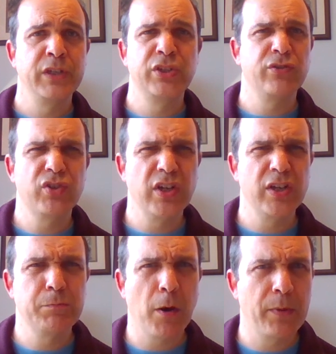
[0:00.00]
See,
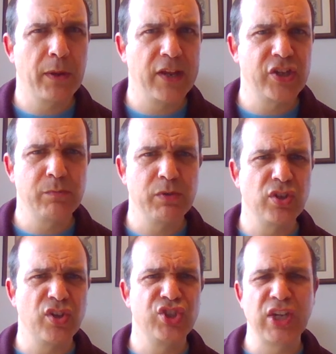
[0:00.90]
Jerusalem's population was
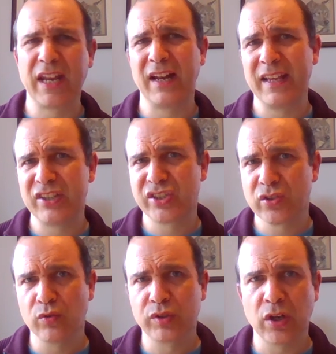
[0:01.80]
not gently
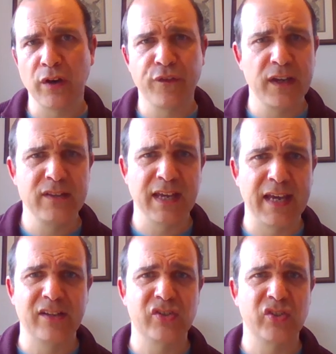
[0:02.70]
escorted off into
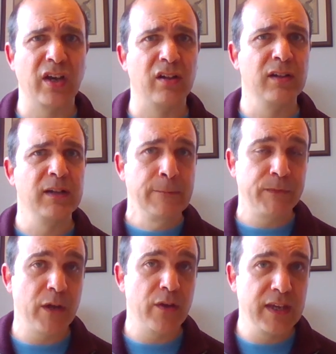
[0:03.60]
exile.
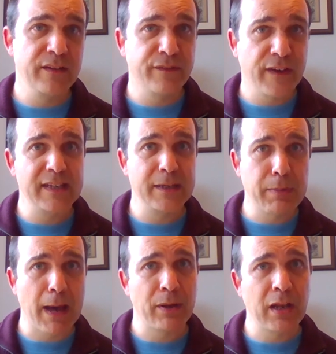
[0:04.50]
No, the invading
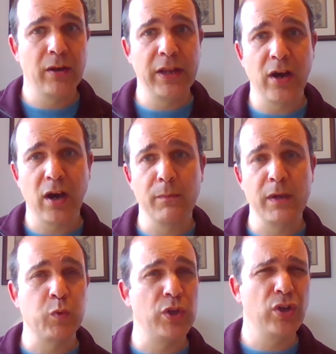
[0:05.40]
Babylonian
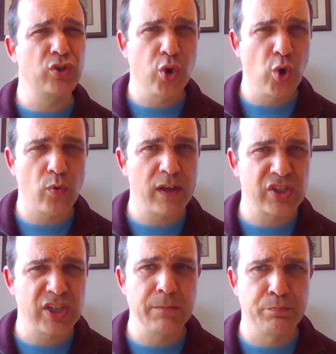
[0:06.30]
armies were
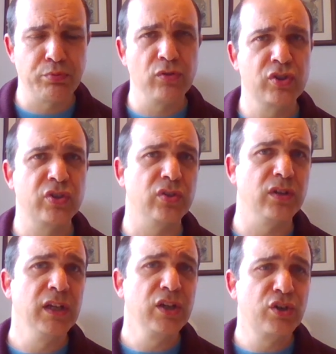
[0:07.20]
notoriously
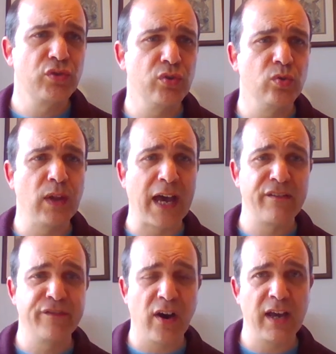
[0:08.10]
brutal, cruel
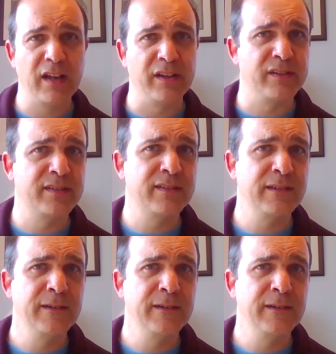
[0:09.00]
and violent.